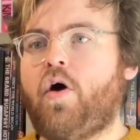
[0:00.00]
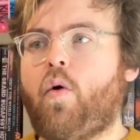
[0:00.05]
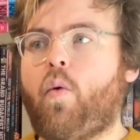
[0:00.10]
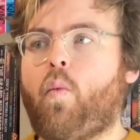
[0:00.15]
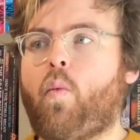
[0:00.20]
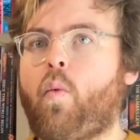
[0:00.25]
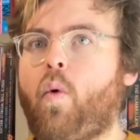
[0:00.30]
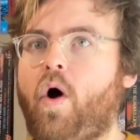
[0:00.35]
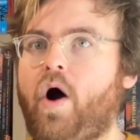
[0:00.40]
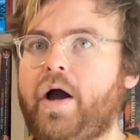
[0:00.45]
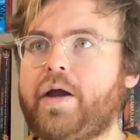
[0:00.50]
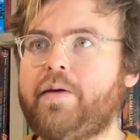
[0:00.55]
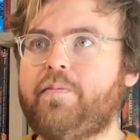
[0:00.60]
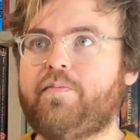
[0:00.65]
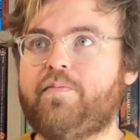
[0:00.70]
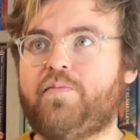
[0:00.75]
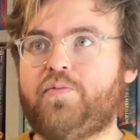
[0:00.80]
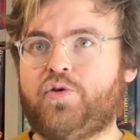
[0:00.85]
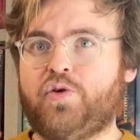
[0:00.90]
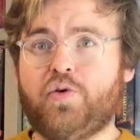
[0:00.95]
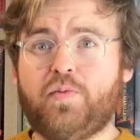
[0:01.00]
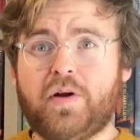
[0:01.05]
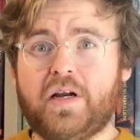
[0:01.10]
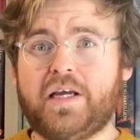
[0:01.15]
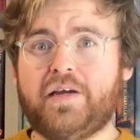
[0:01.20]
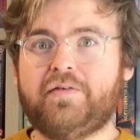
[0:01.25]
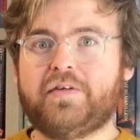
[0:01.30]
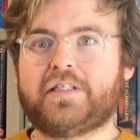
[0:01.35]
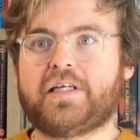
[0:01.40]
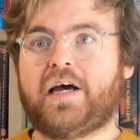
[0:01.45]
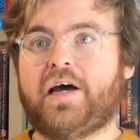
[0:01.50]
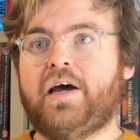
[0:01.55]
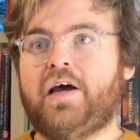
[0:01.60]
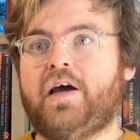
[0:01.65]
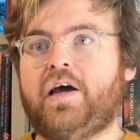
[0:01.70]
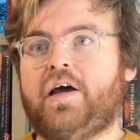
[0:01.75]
What I do believe is that